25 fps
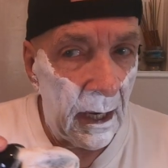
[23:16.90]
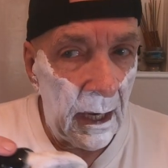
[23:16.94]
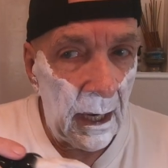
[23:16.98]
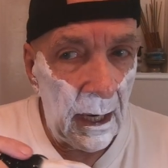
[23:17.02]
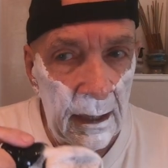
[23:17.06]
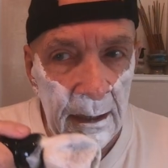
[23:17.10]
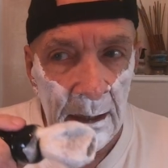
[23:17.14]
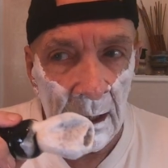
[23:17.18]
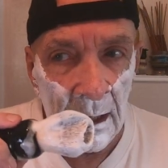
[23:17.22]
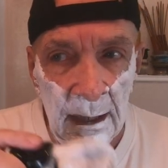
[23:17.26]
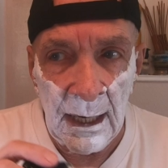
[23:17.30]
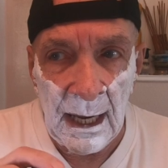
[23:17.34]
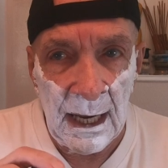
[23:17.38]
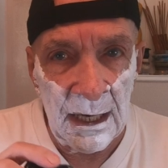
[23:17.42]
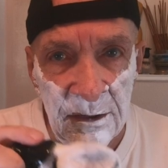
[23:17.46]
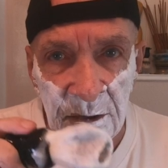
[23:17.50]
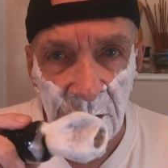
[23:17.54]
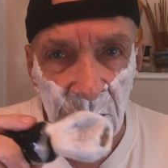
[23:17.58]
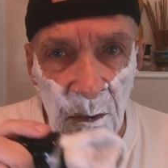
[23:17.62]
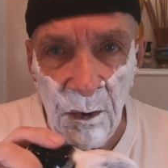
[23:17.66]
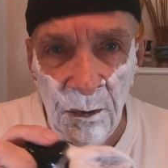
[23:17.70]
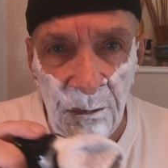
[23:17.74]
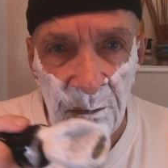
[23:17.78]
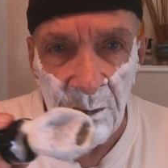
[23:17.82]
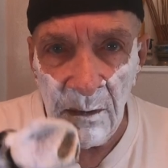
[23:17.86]
and the last
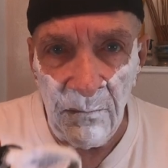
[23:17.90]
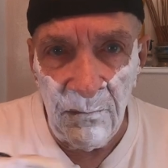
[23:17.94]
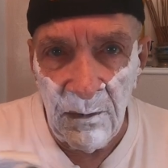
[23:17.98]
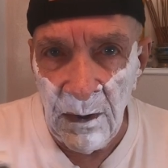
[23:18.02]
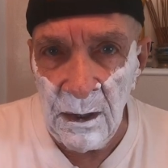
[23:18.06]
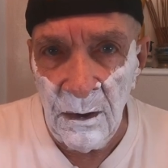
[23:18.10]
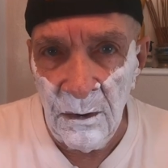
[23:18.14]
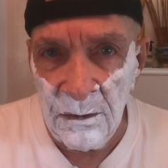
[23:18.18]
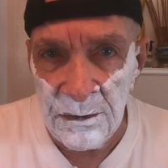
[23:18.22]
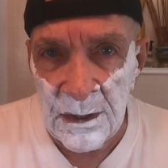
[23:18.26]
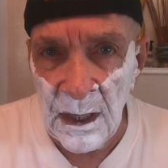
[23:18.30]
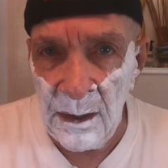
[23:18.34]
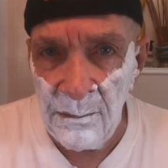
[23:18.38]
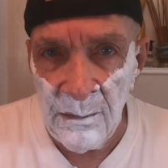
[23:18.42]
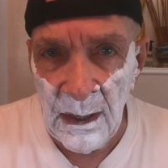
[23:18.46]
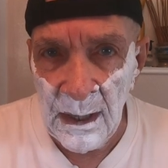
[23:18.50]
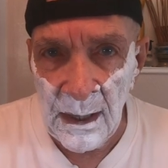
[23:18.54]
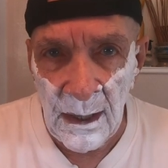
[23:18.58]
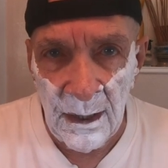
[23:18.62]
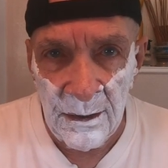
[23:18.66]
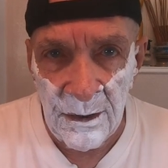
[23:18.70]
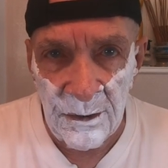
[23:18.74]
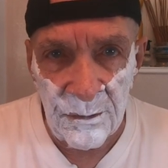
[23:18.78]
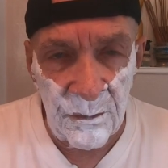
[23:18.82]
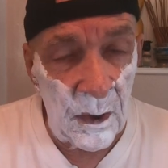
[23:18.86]
two or three videos I made
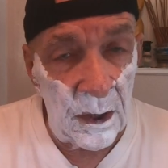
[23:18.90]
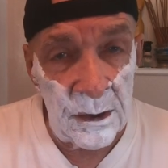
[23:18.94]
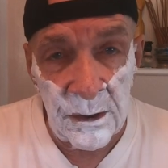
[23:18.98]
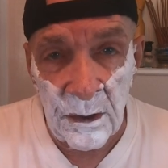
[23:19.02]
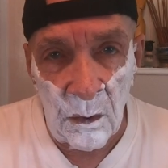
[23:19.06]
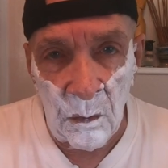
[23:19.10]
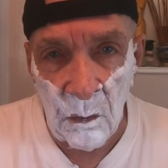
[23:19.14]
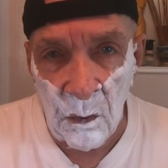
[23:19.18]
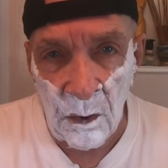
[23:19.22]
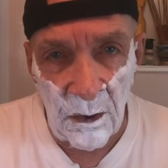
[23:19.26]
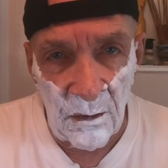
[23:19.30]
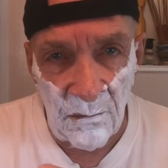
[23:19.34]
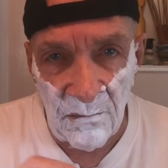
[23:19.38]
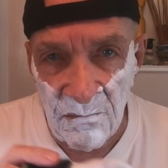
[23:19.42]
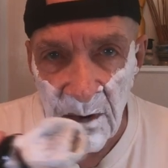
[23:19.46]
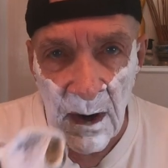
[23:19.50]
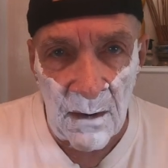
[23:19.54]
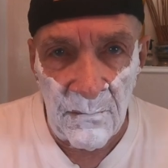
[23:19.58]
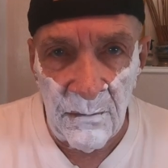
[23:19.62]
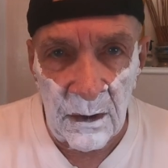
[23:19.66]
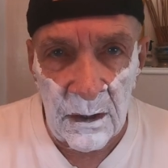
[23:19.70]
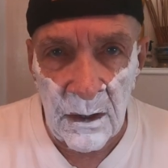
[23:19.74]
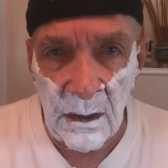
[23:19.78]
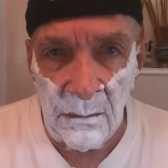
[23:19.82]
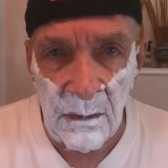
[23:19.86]
on this razor would have
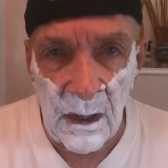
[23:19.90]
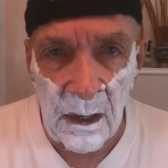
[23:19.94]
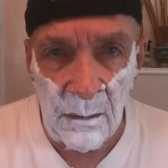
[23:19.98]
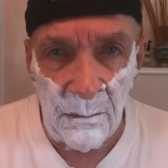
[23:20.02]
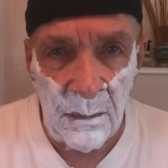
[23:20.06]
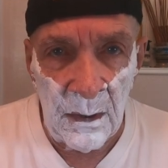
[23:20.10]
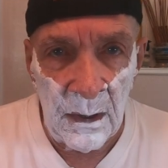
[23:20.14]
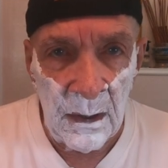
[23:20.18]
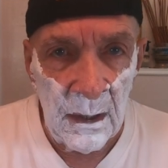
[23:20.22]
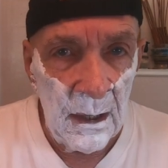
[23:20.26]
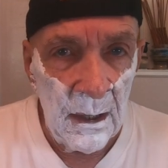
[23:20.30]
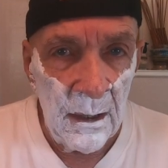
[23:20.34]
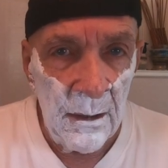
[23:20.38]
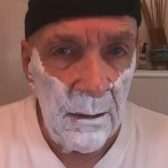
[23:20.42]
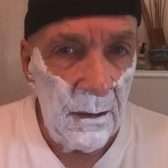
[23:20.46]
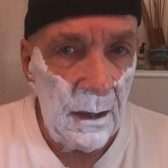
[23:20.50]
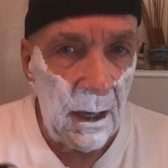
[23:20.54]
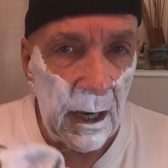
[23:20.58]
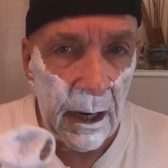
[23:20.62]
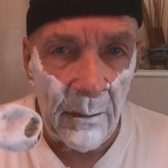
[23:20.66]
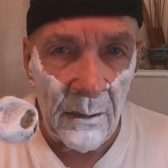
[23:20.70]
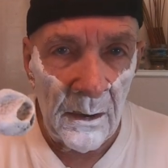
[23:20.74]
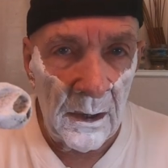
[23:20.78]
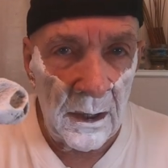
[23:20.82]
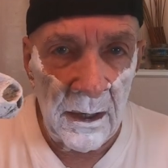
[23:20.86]
never come up.
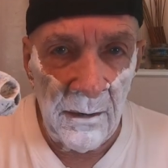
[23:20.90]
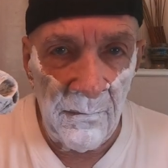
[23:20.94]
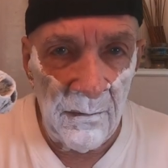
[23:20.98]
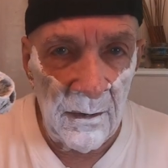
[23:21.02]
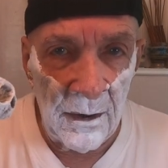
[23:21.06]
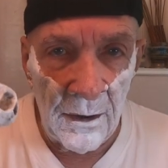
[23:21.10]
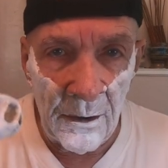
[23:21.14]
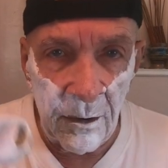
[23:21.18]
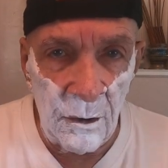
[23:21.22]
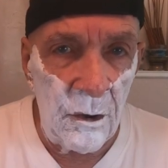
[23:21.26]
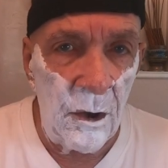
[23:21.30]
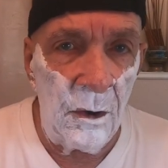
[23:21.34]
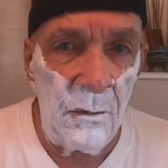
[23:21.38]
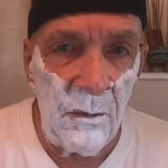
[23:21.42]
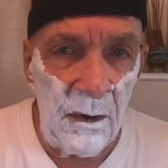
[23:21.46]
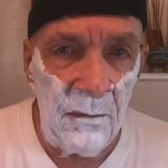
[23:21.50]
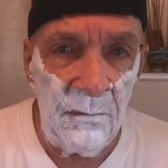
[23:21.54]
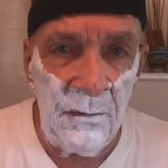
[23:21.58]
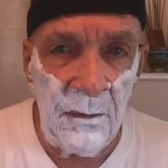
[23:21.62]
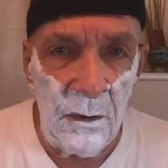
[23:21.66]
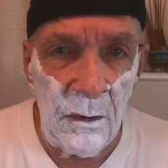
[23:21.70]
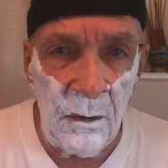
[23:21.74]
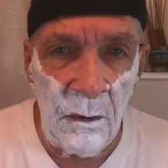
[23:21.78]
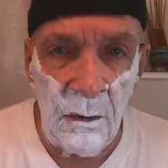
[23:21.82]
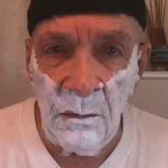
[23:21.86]
I would have given it a good
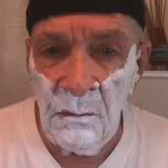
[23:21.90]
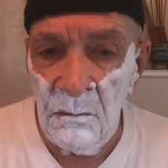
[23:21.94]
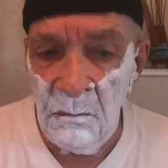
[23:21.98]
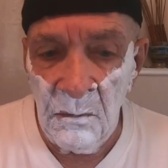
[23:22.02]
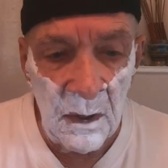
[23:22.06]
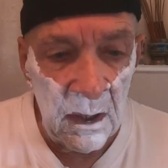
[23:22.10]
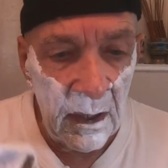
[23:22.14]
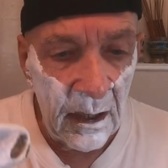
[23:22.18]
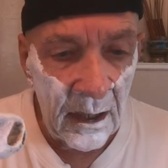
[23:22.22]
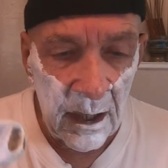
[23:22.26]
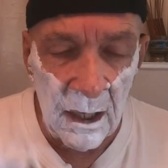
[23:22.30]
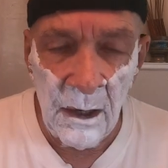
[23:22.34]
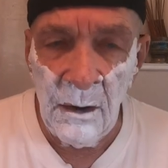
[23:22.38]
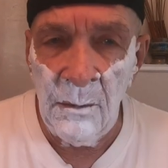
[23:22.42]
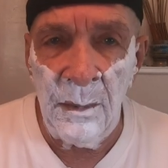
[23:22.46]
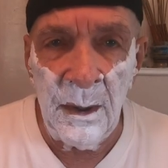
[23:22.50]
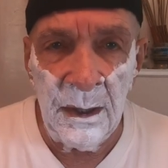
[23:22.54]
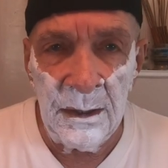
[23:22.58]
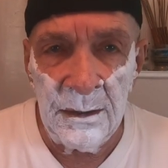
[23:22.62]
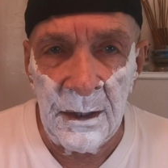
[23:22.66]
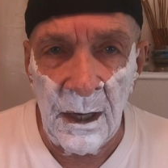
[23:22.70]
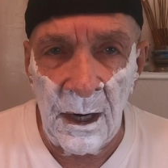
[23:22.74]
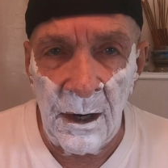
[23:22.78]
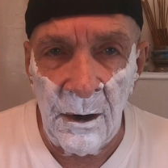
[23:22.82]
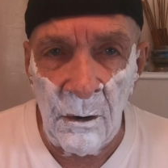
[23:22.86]
review and it would have
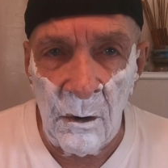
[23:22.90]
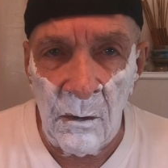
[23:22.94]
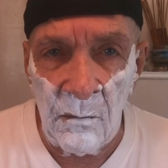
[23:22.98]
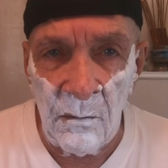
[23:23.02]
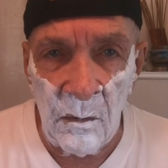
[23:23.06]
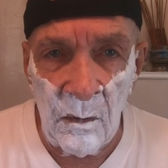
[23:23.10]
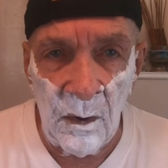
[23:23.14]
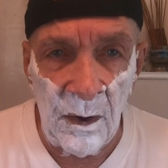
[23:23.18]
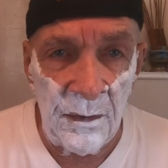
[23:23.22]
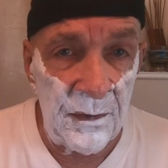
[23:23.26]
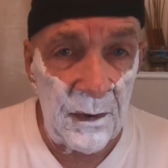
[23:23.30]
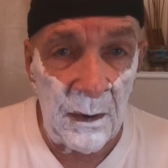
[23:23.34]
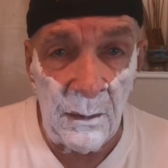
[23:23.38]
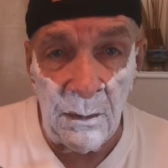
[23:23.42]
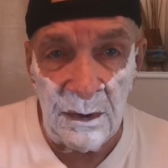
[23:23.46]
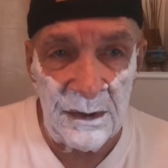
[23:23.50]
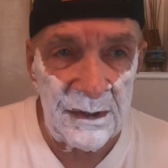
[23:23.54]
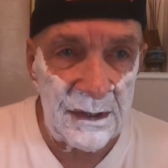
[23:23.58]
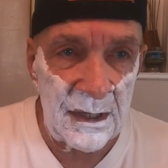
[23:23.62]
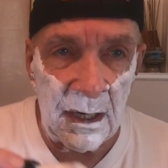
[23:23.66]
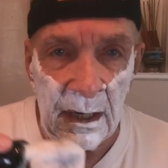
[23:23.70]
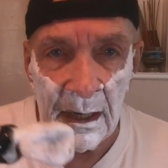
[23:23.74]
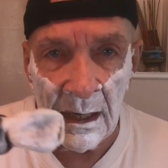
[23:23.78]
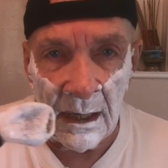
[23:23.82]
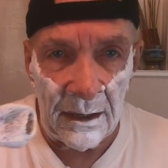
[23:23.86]
been done and over with. There was
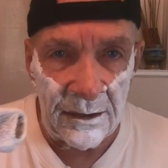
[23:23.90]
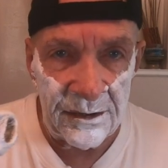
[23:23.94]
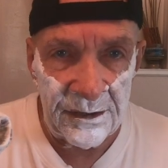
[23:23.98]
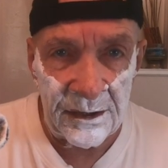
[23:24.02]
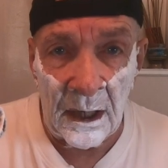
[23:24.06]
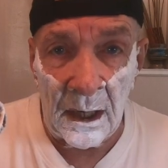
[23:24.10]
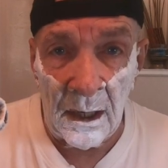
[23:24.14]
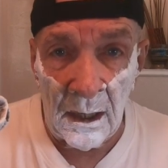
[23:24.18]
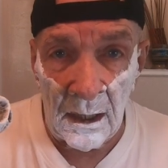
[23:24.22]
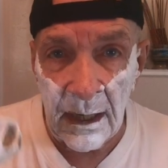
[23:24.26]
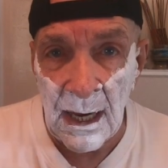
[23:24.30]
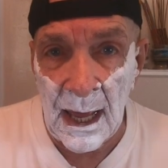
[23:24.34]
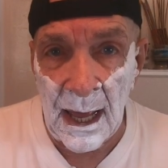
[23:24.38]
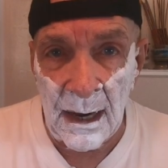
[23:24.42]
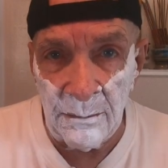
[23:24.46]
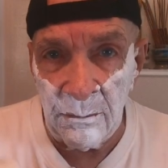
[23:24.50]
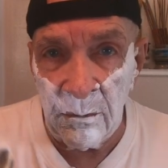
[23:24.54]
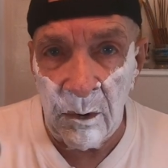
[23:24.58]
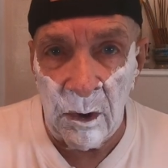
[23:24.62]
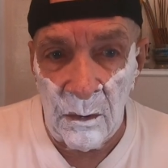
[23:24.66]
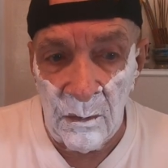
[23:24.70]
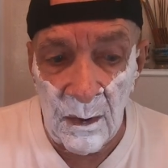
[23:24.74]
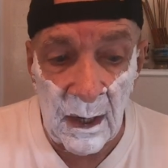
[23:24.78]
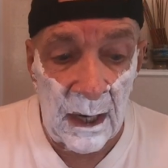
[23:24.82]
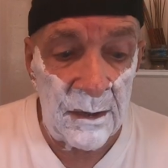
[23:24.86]
still, still a lot
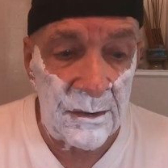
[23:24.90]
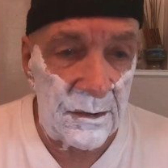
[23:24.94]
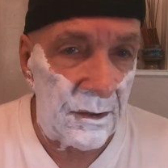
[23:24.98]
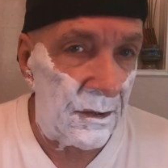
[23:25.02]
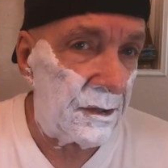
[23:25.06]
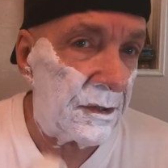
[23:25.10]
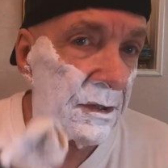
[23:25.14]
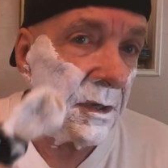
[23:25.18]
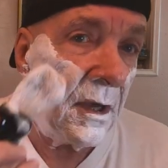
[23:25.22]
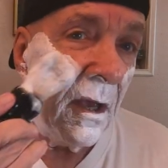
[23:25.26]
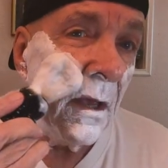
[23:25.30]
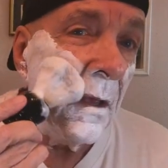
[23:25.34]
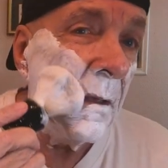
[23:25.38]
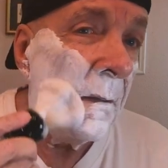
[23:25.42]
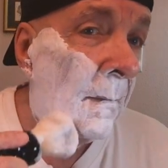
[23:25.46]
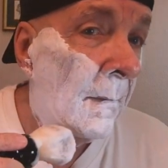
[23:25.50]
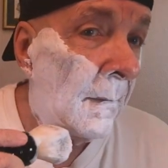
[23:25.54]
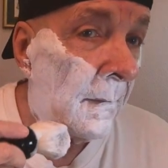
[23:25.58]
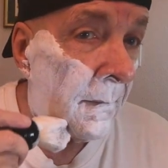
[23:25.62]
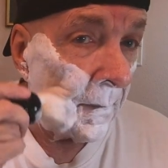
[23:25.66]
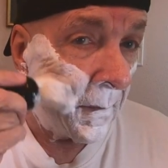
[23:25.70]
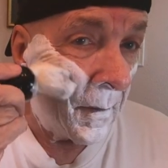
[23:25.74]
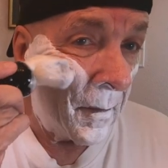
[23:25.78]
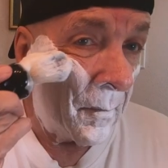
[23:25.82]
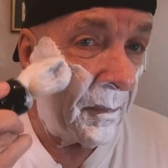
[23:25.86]
more razors.
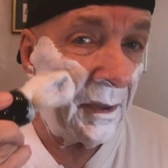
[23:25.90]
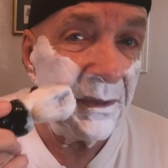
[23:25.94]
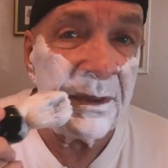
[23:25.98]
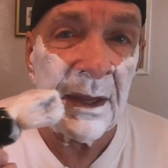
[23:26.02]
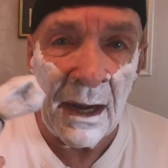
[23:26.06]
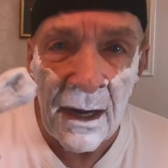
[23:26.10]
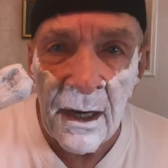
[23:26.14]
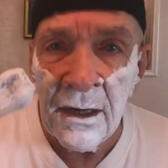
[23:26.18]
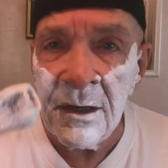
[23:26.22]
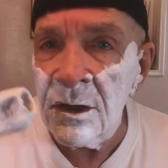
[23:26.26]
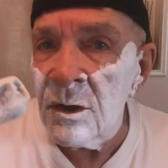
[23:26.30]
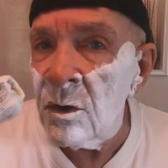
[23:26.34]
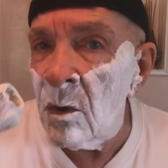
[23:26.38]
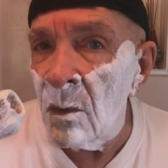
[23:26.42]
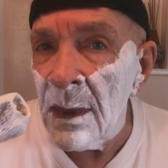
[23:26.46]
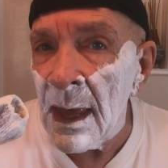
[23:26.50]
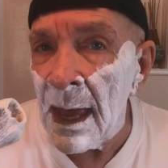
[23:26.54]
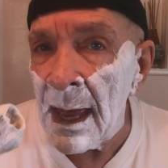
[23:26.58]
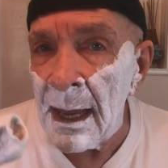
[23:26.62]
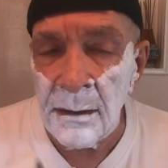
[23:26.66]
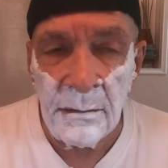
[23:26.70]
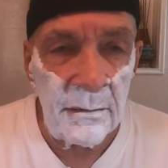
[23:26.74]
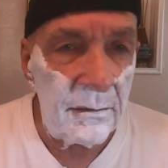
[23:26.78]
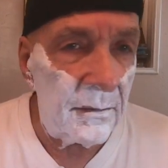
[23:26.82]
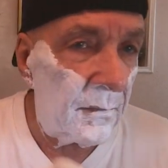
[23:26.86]
But they didn't do
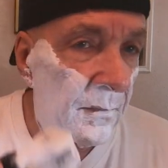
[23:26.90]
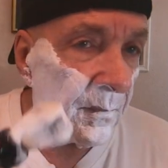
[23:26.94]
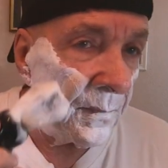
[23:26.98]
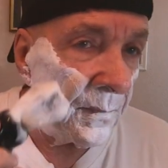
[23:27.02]
that.